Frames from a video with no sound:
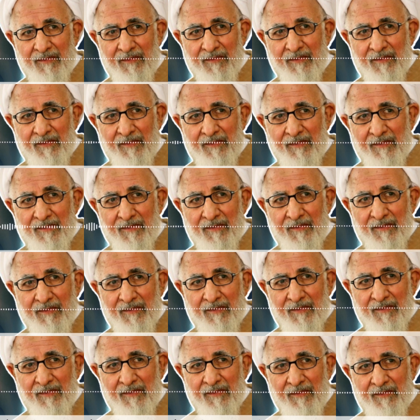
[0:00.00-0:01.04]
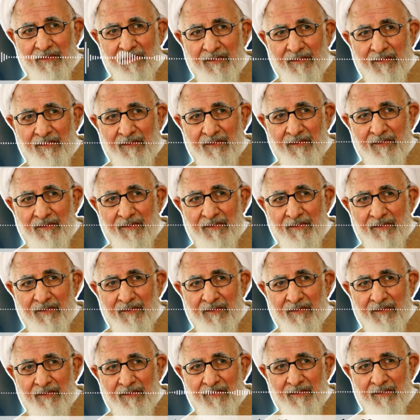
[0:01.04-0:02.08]
They take up all these projects
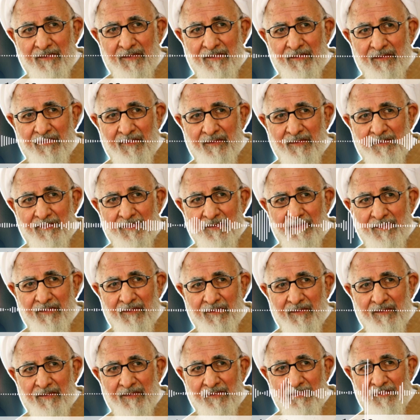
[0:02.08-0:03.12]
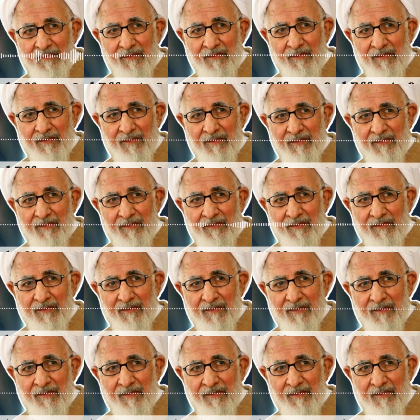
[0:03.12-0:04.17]
that they don't even have the capacity to
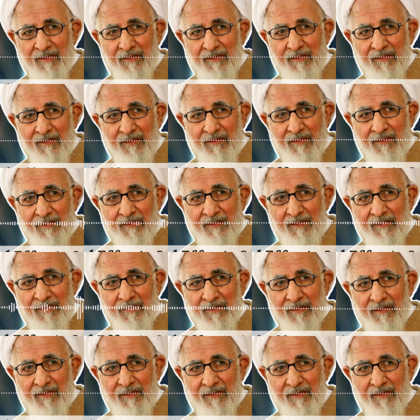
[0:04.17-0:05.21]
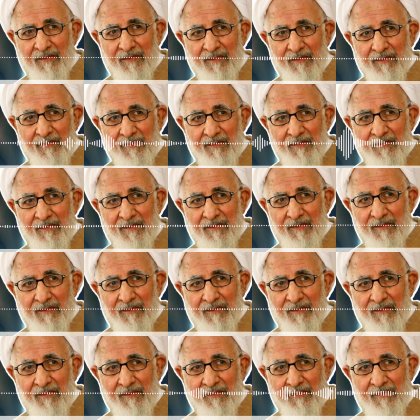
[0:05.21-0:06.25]
do. And then when they're unable
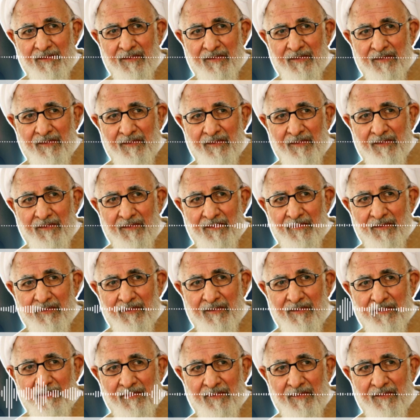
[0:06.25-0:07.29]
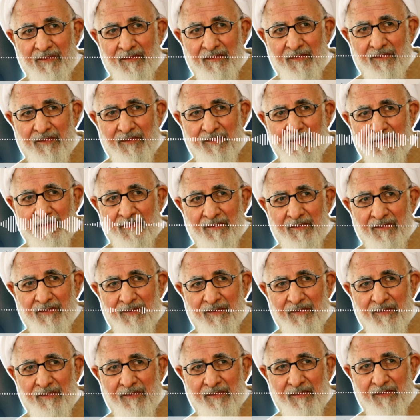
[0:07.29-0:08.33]
to do it, there's a type of
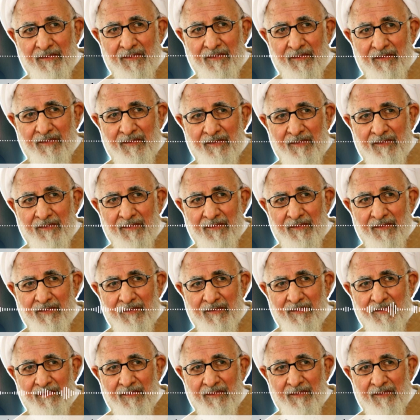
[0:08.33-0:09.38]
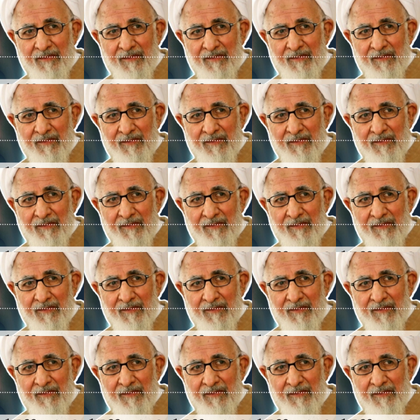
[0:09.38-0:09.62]
embarrassment and humiliation for them